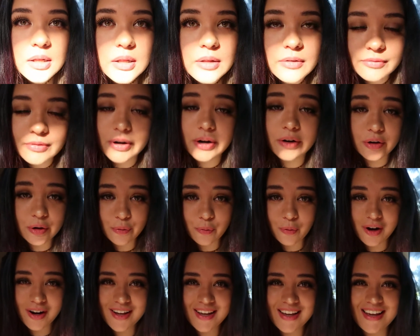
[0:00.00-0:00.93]
Very
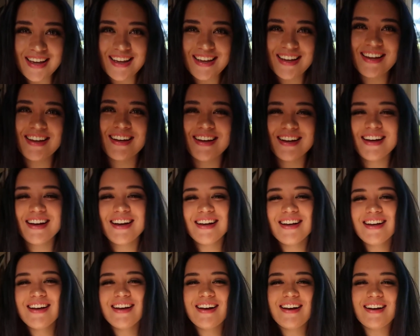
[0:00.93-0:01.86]
wonky.
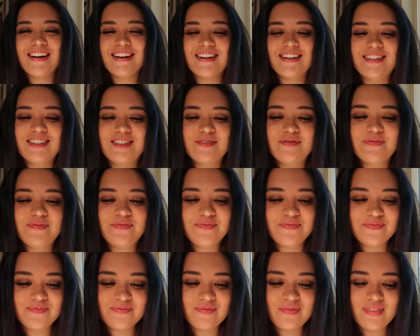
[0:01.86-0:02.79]

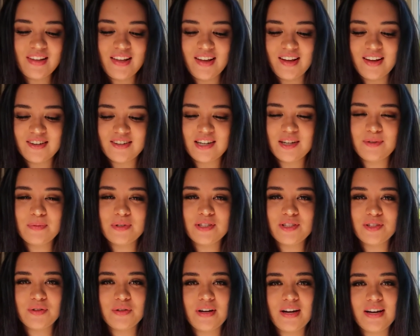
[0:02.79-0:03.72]
yeah, I
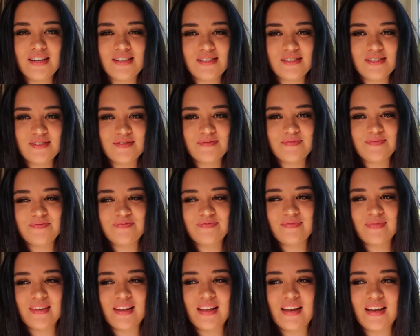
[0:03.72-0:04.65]
miss you guys.
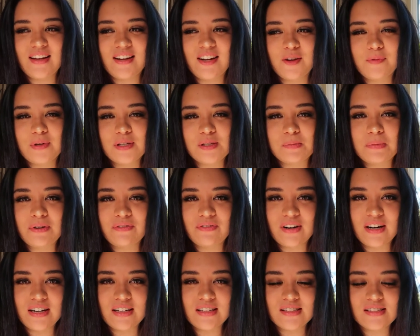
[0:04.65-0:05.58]
And I miss my
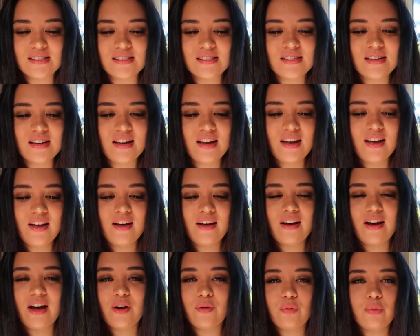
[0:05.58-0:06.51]
friends.
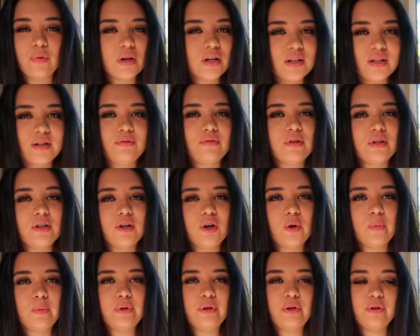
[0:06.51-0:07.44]
I really, really
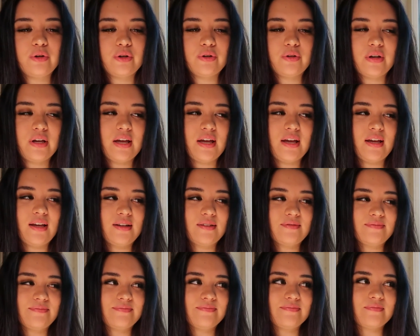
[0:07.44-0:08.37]
hope you're doing okay.
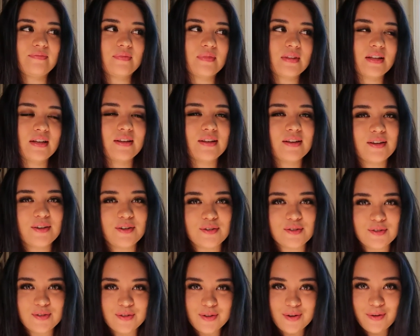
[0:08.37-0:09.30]

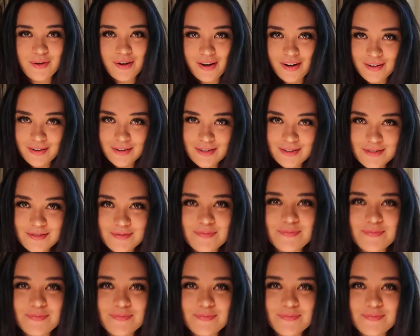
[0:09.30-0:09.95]
Here's a little hug.